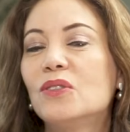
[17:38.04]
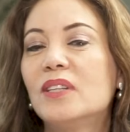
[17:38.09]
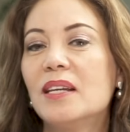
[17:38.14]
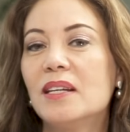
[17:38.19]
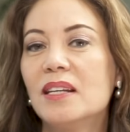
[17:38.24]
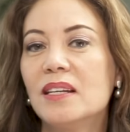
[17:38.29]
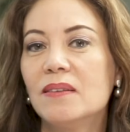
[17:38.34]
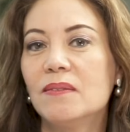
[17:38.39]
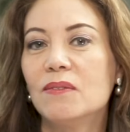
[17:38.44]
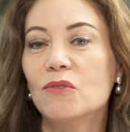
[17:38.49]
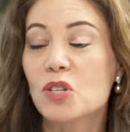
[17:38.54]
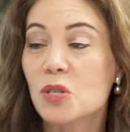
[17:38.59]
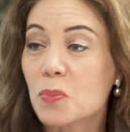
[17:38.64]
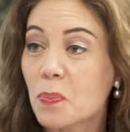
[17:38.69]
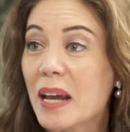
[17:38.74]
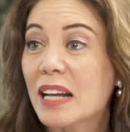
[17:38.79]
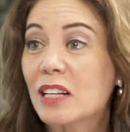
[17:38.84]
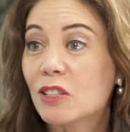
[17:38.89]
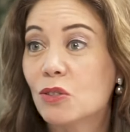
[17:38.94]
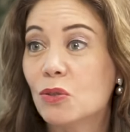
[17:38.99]
they
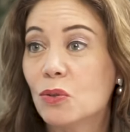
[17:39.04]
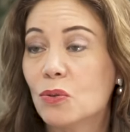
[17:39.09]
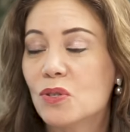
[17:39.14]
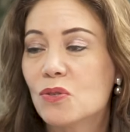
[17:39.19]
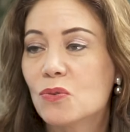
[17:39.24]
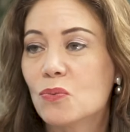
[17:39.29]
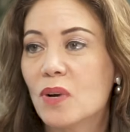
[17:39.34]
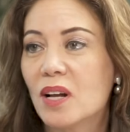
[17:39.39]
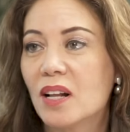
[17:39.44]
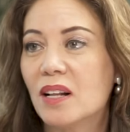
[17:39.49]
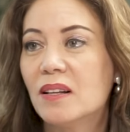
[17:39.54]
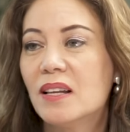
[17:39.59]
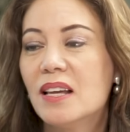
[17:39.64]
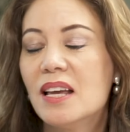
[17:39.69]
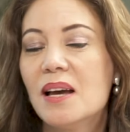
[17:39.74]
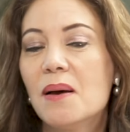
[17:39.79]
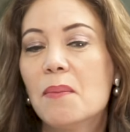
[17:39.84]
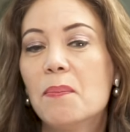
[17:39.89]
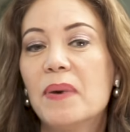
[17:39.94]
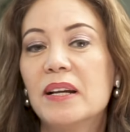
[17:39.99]
respect you as well.
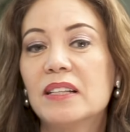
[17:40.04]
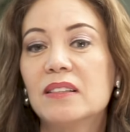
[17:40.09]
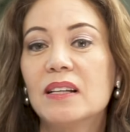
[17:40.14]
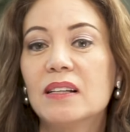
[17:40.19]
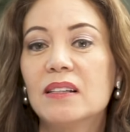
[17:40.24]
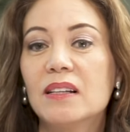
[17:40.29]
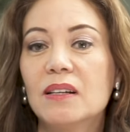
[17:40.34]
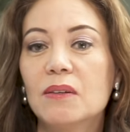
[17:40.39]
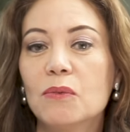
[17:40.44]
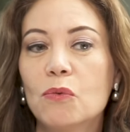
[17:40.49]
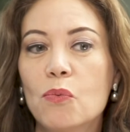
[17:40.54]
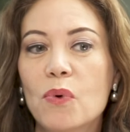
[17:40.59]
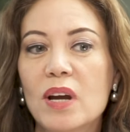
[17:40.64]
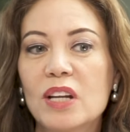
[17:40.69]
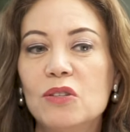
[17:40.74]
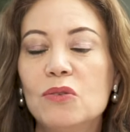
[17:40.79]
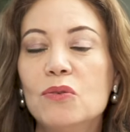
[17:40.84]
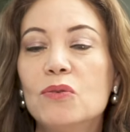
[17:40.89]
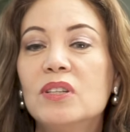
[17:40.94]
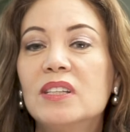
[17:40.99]
But
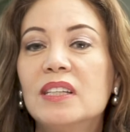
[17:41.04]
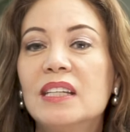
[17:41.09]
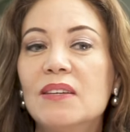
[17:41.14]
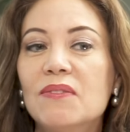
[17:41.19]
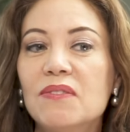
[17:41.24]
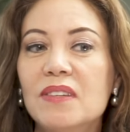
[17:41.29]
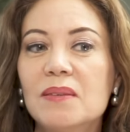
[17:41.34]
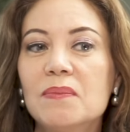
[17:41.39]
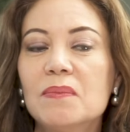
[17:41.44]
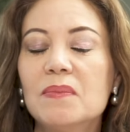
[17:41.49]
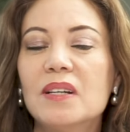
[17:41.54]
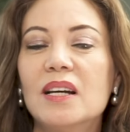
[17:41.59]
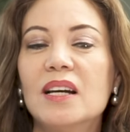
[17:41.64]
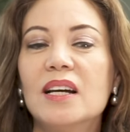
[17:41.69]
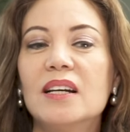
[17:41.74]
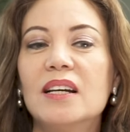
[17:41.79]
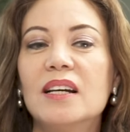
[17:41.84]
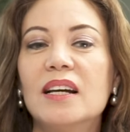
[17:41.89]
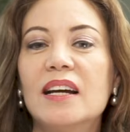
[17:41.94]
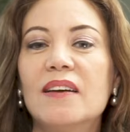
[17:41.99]
when you give them
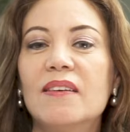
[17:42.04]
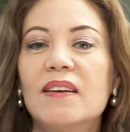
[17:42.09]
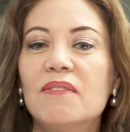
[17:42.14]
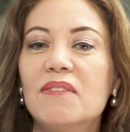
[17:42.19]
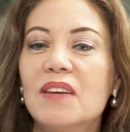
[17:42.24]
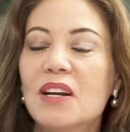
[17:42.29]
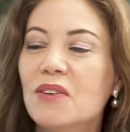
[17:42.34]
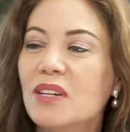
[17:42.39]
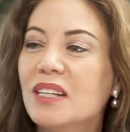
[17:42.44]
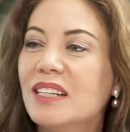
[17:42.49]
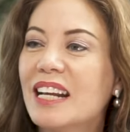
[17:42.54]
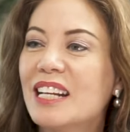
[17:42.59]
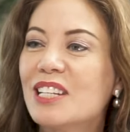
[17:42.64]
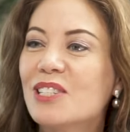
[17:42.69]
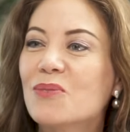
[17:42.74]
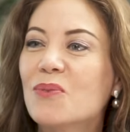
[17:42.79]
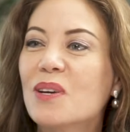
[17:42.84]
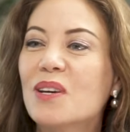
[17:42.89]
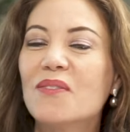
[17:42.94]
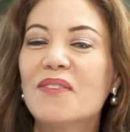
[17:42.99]
a very
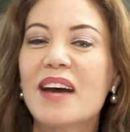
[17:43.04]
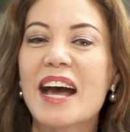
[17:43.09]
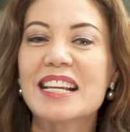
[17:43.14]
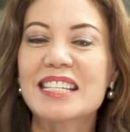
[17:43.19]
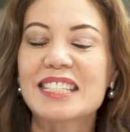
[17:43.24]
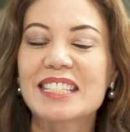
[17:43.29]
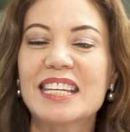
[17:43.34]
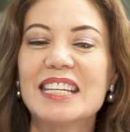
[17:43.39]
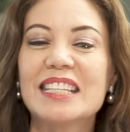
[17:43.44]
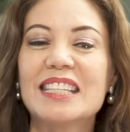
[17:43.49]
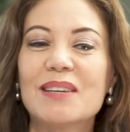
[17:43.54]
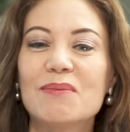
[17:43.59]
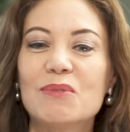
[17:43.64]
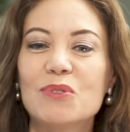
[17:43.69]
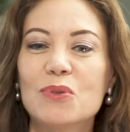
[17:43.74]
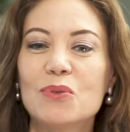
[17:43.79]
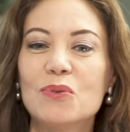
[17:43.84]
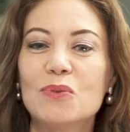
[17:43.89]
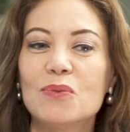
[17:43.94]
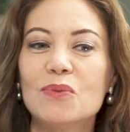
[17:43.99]
nice way of asking them
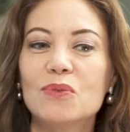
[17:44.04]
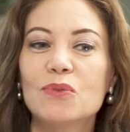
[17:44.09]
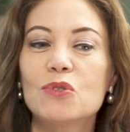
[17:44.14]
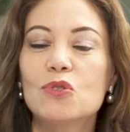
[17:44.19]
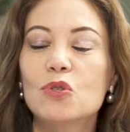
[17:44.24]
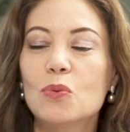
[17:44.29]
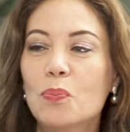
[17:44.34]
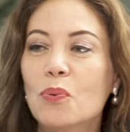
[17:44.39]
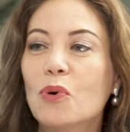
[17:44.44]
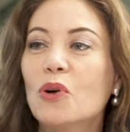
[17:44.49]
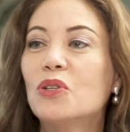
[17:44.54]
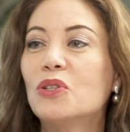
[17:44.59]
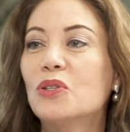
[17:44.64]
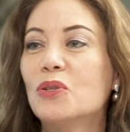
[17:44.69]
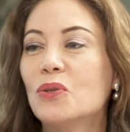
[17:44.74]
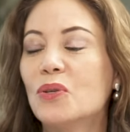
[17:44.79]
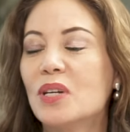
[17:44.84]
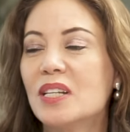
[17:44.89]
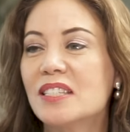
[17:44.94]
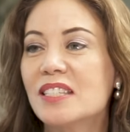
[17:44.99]
to support
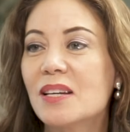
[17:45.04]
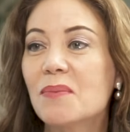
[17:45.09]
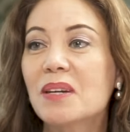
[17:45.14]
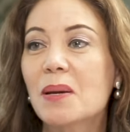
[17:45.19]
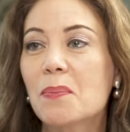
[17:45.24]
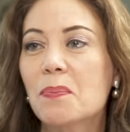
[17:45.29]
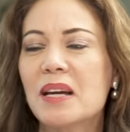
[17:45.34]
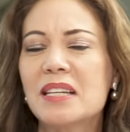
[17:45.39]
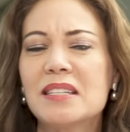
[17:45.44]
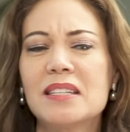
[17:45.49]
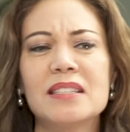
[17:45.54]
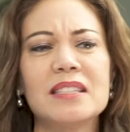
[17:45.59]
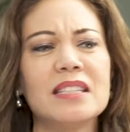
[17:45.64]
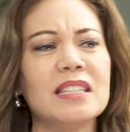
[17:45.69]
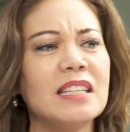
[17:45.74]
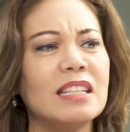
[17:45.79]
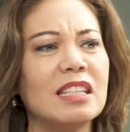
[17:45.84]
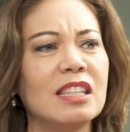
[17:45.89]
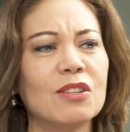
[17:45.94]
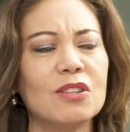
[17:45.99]
you in some
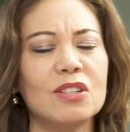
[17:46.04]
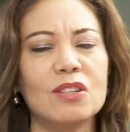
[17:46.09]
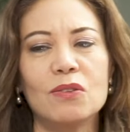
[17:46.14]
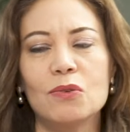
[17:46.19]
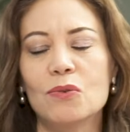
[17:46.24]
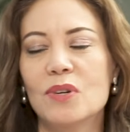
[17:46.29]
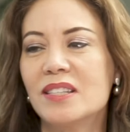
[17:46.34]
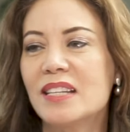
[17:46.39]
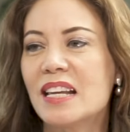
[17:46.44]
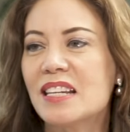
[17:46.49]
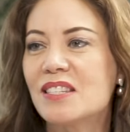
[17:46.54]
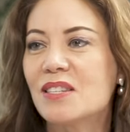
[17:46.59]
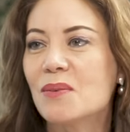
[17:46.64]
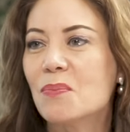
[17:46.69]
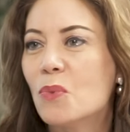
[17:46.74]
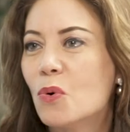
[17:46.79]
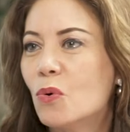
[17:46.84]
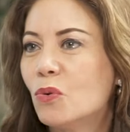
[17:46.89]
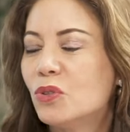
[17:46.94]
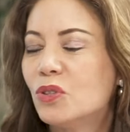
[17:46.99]
capacity, either through a
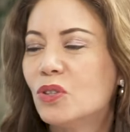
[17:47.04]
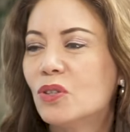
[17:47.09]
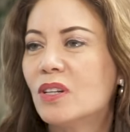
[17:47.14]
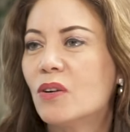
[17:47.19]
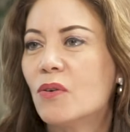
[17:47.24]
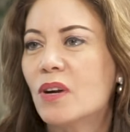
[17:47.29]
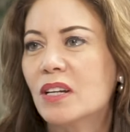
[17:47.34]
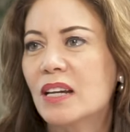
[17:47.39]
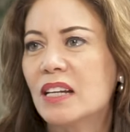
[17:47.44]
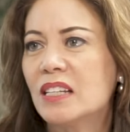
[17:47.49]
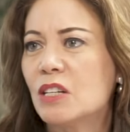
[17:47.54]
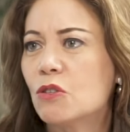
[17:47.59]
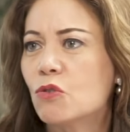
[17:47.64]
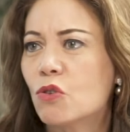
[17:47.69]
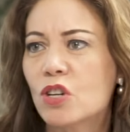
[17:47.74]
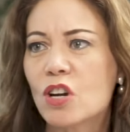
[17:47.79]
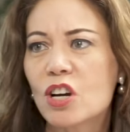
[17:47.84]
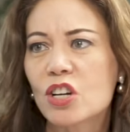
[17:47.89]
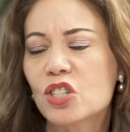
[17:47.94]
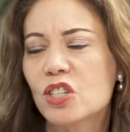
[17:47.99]
testimonial or an
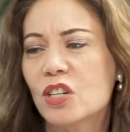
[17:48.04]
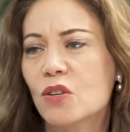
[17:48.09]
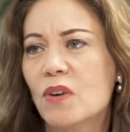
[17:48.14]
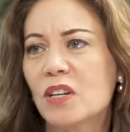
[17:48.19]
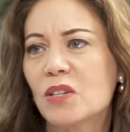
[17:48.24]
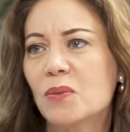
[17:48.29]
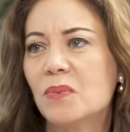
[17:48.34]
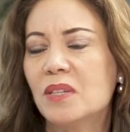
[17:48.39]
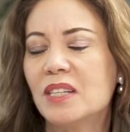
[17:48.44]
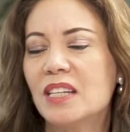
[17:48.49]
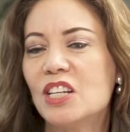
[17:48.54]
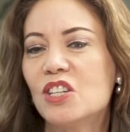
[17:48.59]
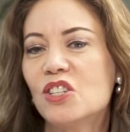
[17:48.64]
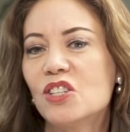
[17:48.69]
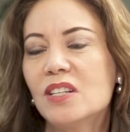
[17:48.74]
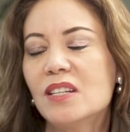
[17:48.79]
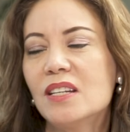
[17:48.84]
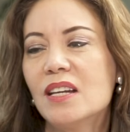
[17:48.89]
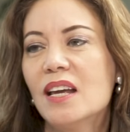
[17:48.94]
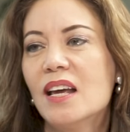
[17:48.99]
introduction or
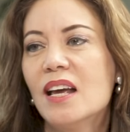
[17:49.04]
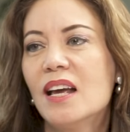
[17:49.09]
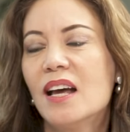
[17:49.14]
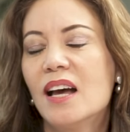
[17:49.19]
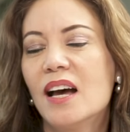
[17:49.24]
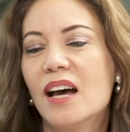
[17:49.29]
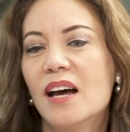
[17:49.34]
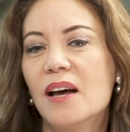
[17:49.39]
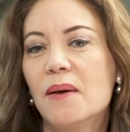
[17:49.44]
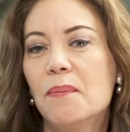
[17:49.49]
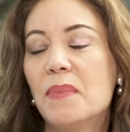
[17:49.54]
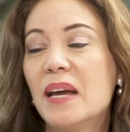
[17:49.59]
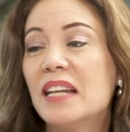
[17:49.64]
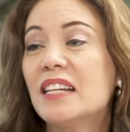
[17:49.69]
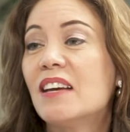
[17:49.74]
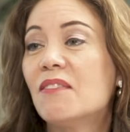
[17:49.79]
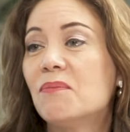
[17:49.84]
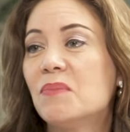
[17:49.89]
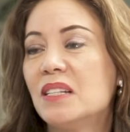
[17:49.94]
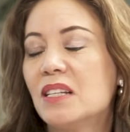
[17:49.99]
recommendation,
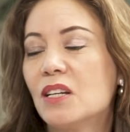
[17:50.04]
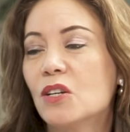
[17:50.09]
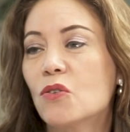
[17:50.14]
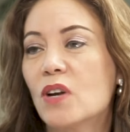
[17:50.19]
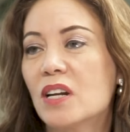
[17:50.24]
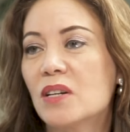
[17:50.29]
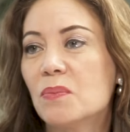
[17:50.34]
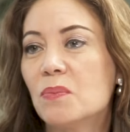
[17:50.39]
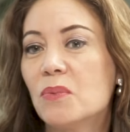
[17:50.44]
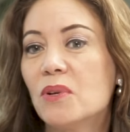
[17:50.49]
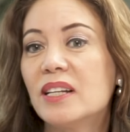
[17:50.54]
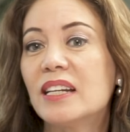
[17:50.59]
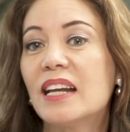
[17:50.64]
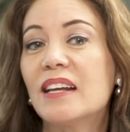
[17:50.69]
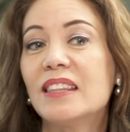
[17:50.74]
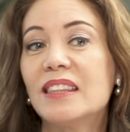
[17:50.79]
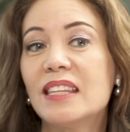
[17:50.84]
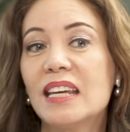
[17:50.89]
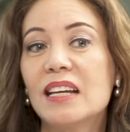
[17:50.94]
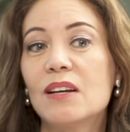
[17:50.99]
men have been incredible. And
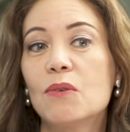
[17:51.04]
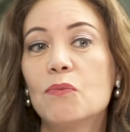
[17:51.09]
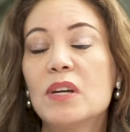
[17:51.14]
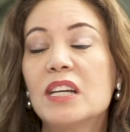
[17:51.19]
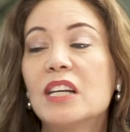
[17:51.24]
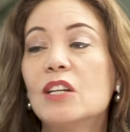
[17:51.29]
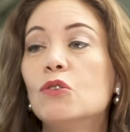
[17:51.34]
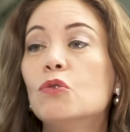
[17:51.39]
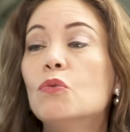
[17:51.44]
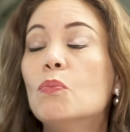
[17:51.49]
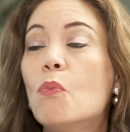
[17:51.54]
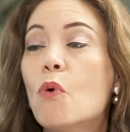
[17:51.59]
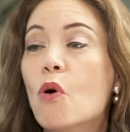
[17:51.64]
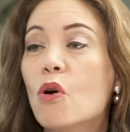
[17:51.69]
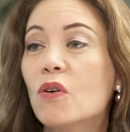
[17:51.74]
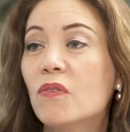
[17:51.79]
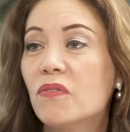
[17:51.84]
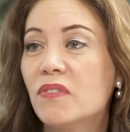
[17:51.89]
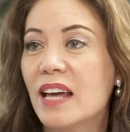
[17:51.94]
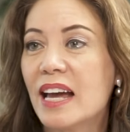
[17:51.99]
I think we can do
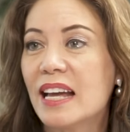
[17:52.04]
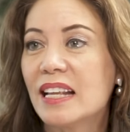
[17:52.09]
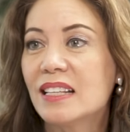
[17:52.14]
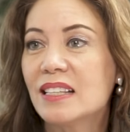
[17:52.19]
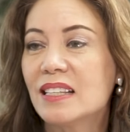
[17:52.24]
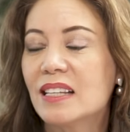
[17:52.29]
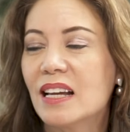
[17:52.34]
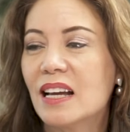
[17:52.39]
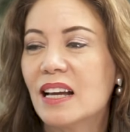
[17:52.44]
more of that.